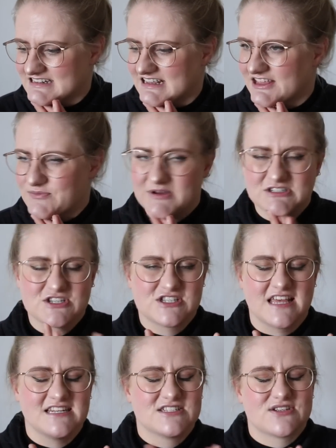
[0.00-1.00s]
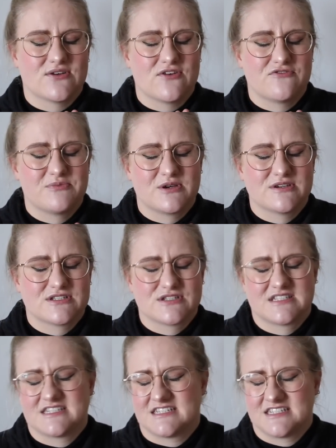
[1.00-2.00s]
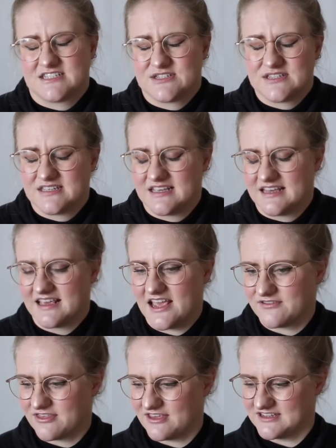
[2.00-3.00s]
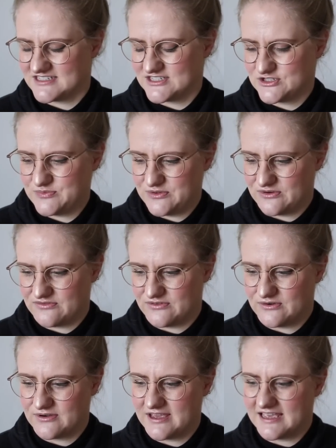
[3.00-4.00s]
as much as they deserve, because it's just, everything is just beautiful.